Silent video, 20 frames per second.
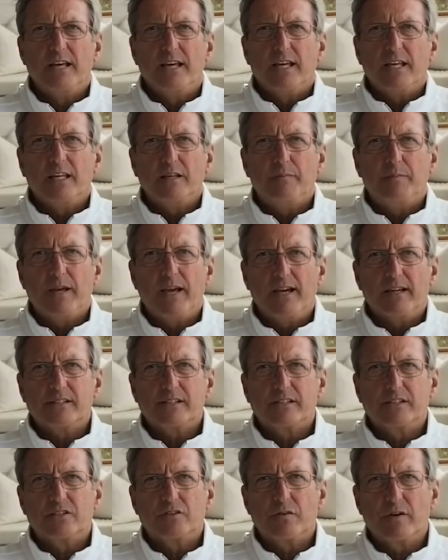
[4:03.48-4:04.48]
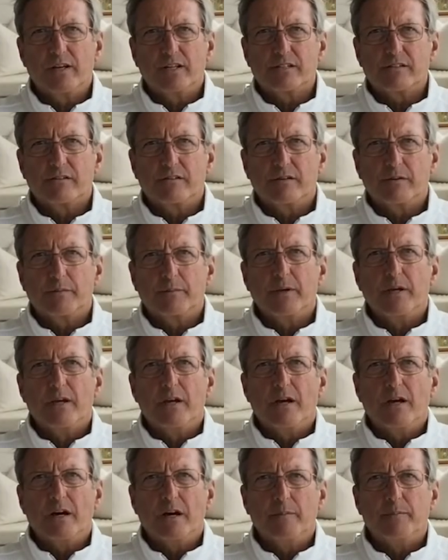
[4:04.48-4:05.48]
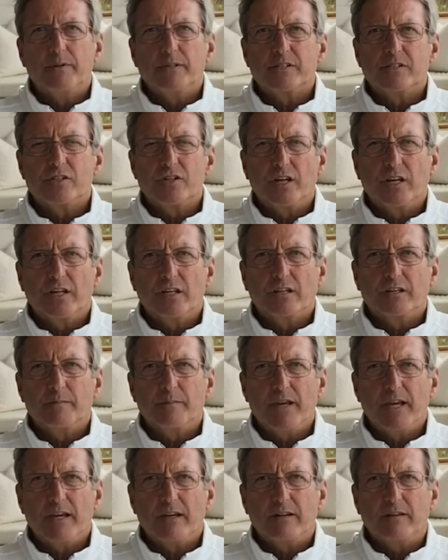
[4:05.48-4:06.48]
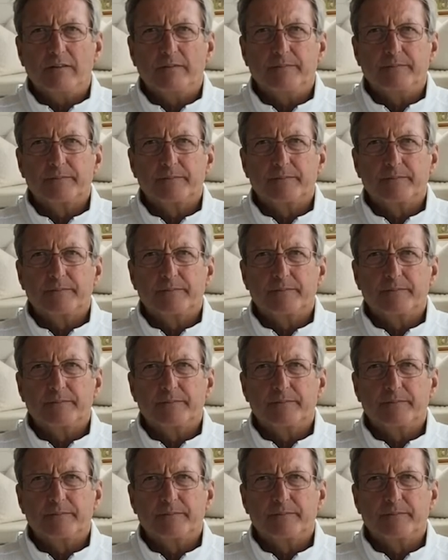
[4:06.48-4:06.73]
he passed the transcript up his chain of command.